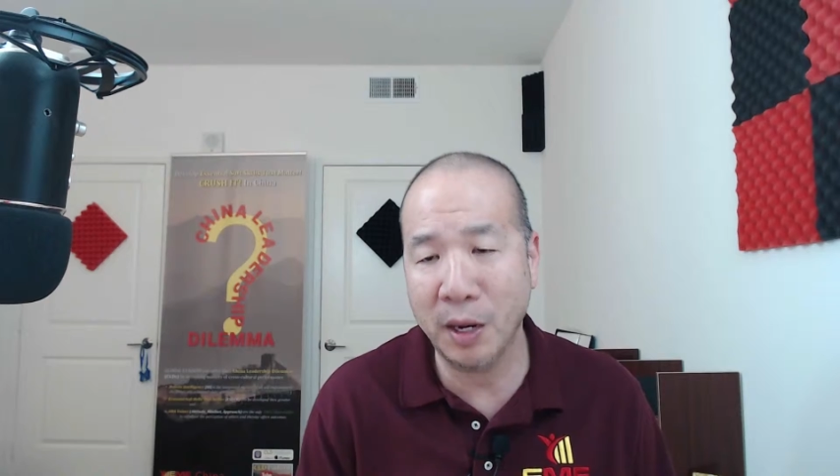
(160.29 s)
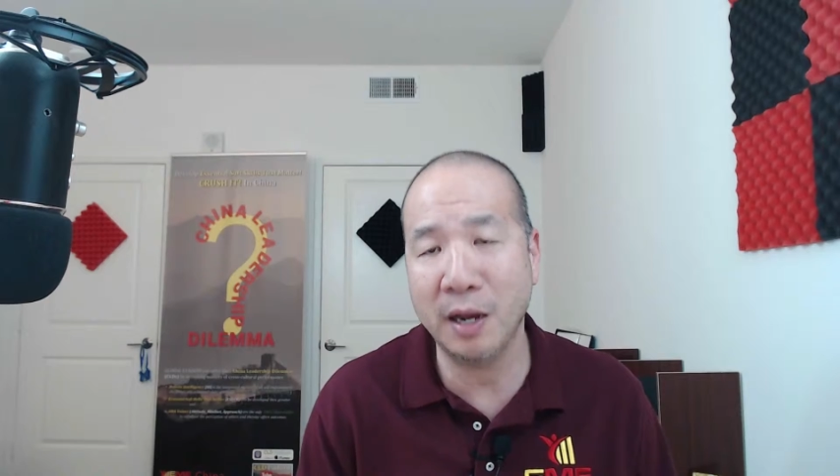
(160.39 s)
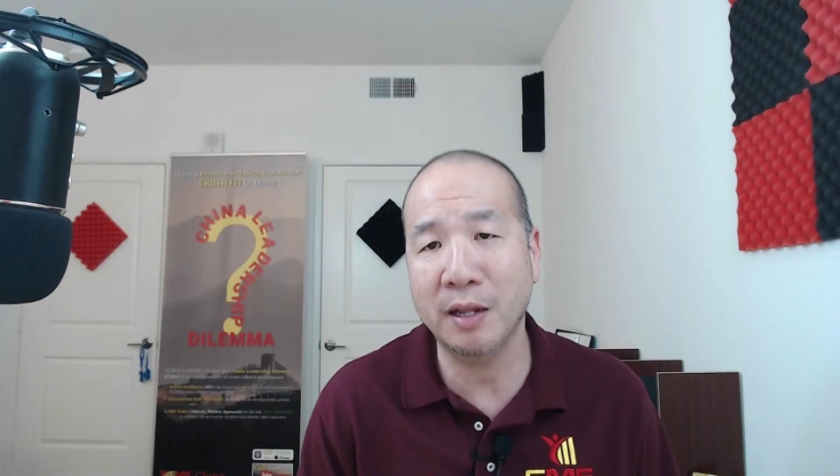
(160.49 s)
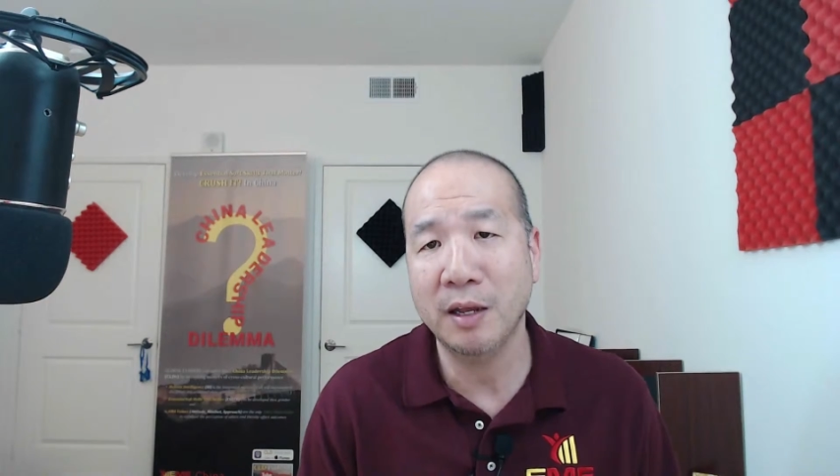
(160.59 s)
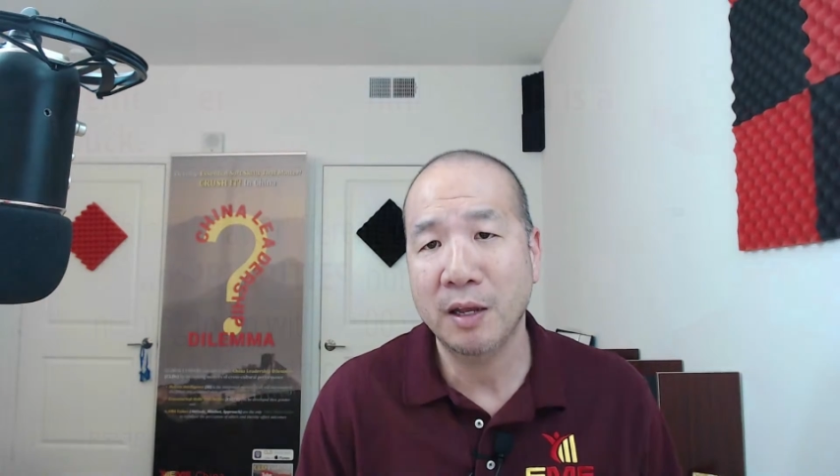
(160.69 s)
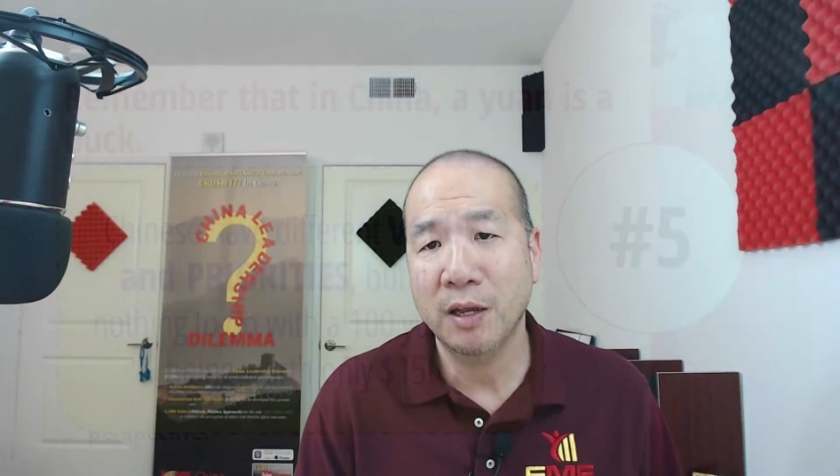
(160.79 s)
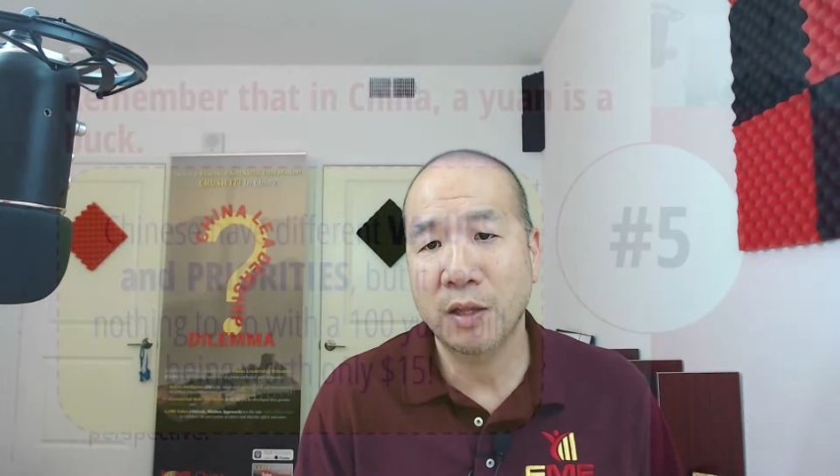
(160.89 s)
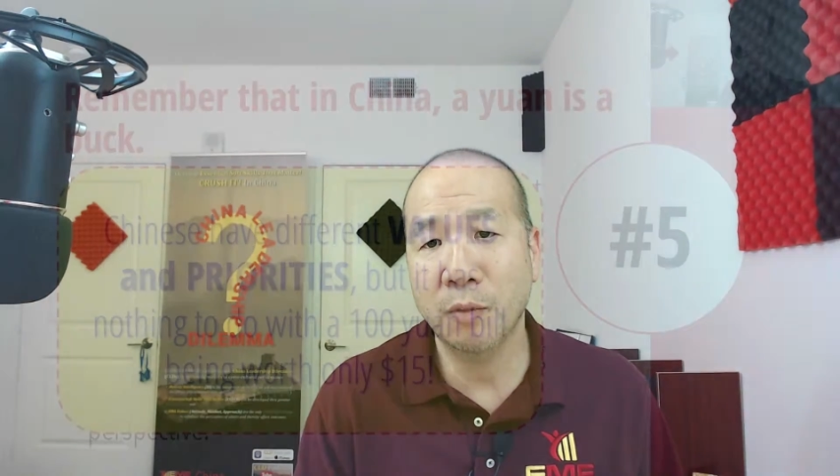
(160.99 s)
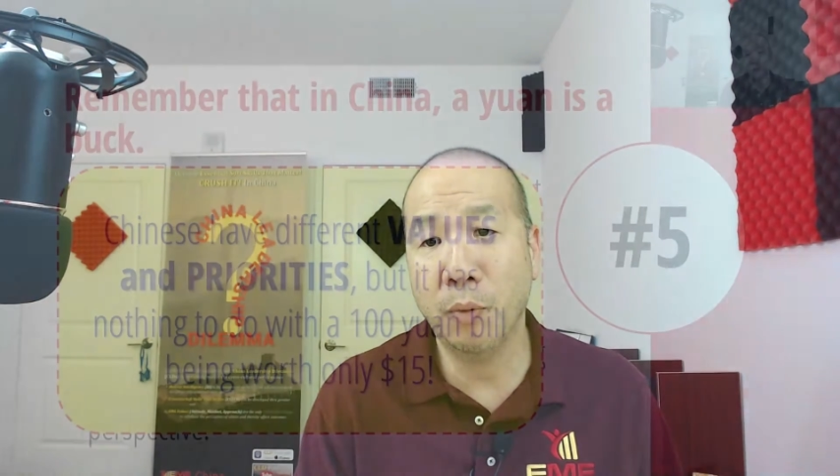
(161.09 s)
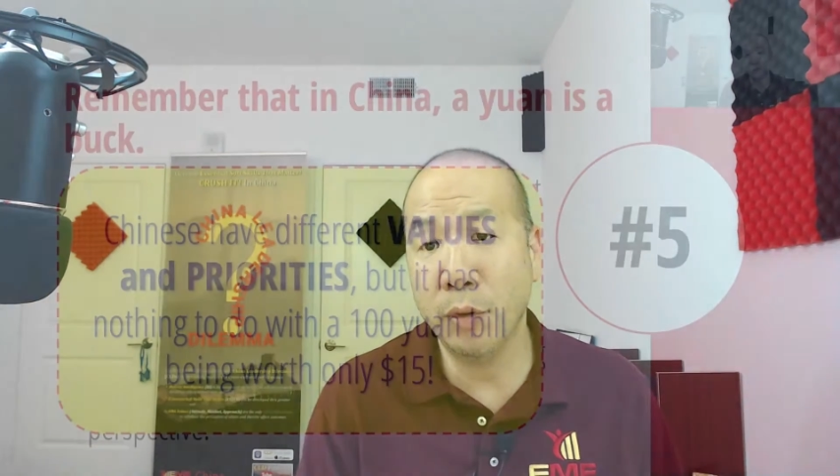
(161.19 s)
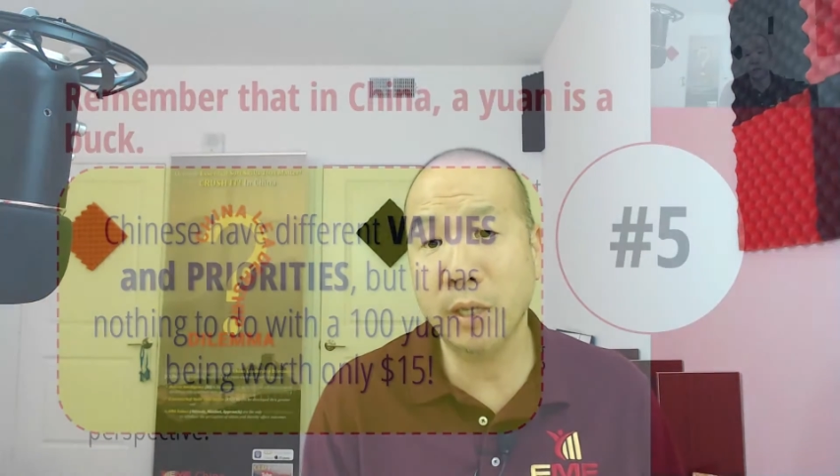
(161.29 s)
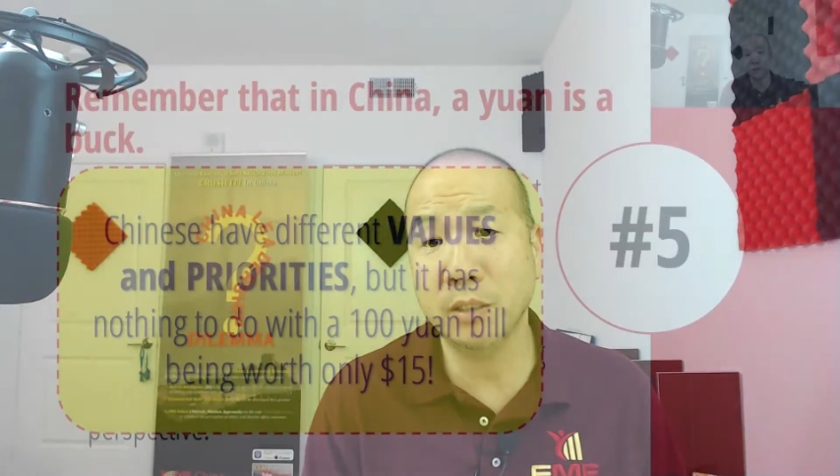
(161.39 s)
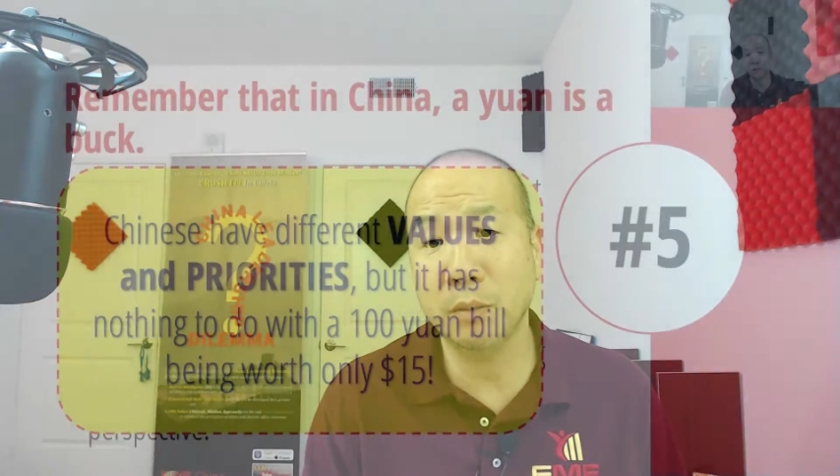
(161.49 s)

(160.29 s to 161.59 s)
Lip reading: But the point is